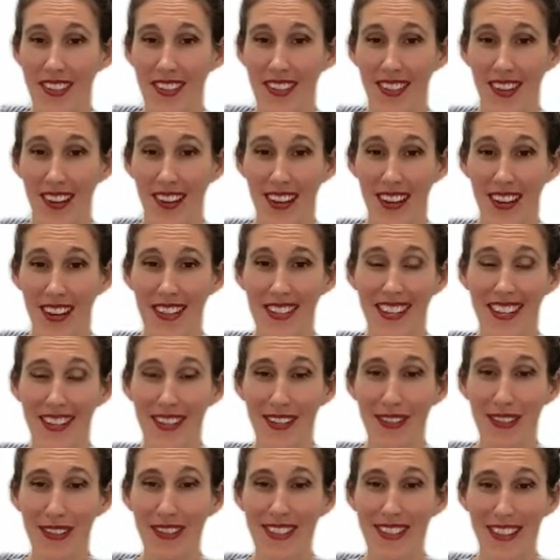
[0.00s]
study
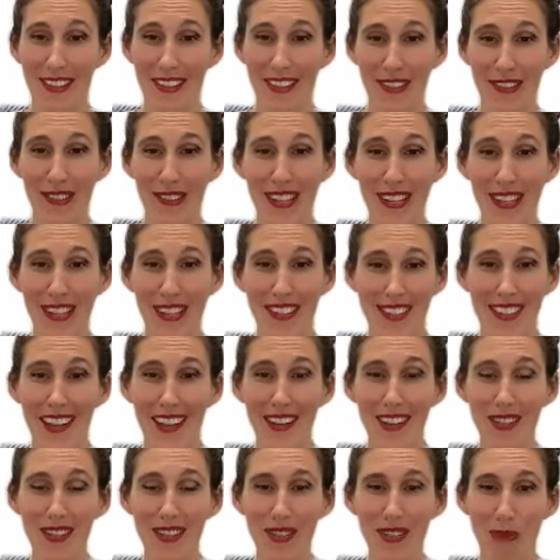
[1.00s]
skills and learning
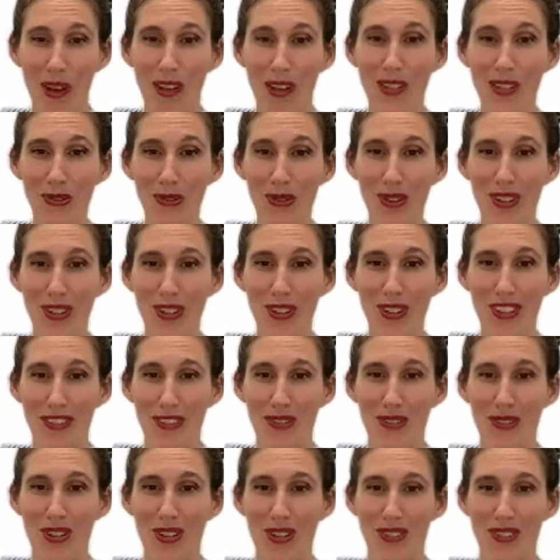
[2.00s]
styles module
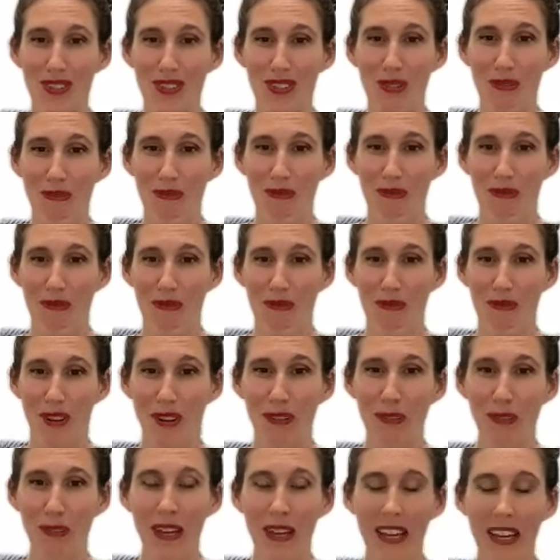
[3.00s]
that students go
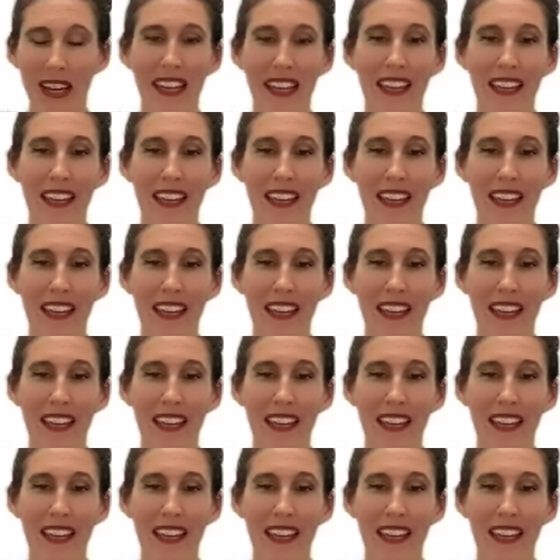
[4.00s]
through